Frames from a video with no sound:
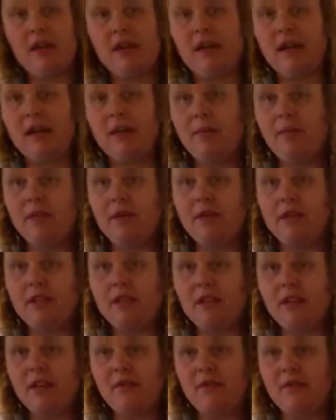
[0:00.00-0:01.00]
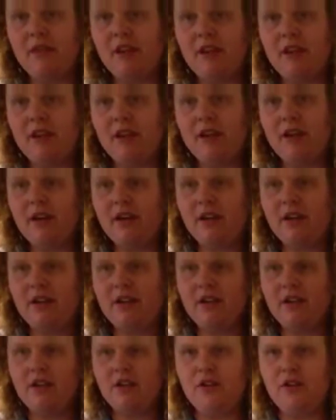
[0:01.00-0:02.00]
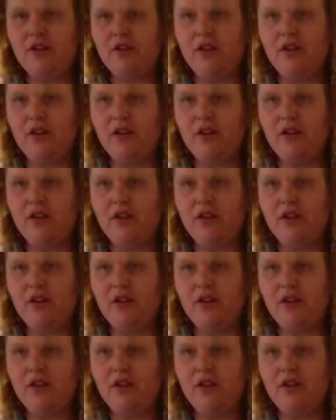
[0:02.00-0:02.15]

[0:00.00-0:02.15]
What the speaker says: capo on the second fret there, and tune